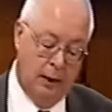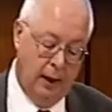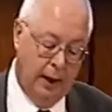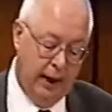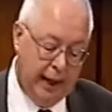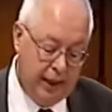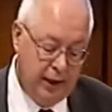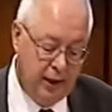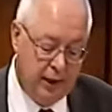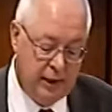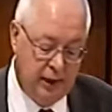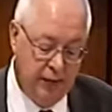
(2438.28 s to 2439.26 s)
An extra
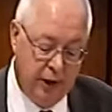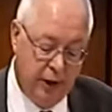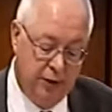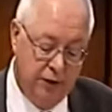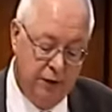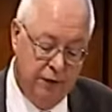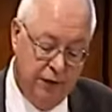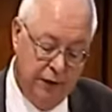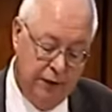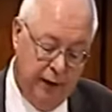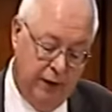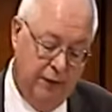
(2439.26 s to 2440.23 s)

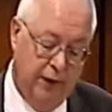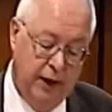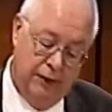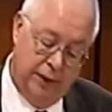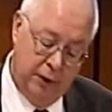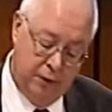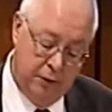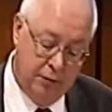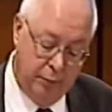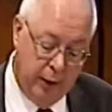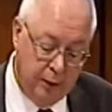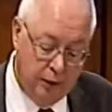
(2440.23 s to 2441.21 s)

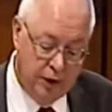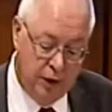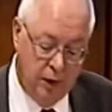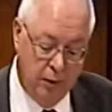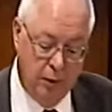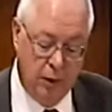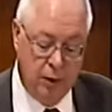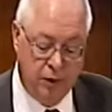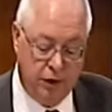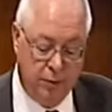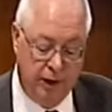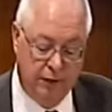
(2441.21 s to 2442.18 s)
£755,000 will also
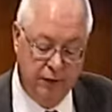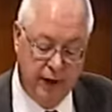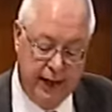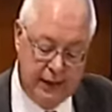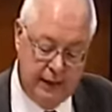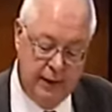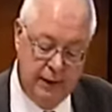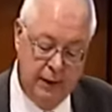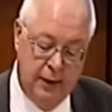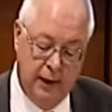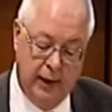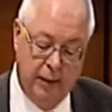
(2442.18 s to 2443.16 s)
be invested
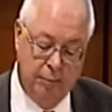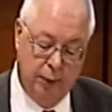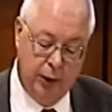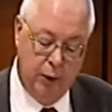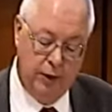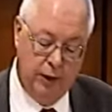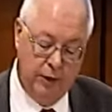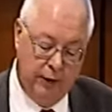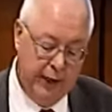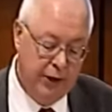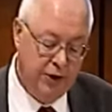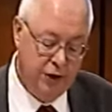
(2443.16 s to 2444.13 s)
in a broad
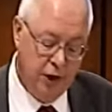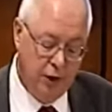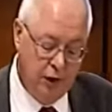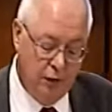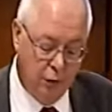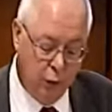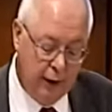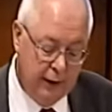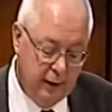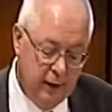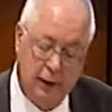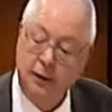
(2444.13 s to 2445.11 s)
range of
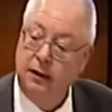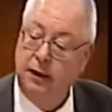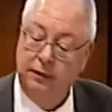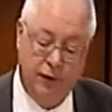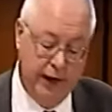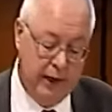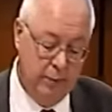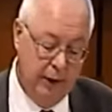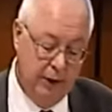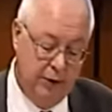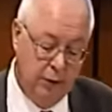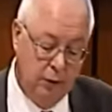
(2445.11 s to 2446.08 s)
wider
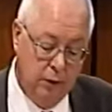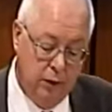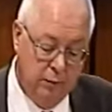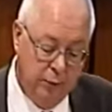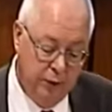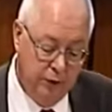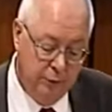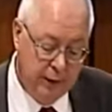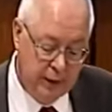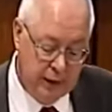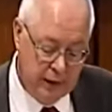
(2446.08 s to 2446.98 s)
environmental improvements.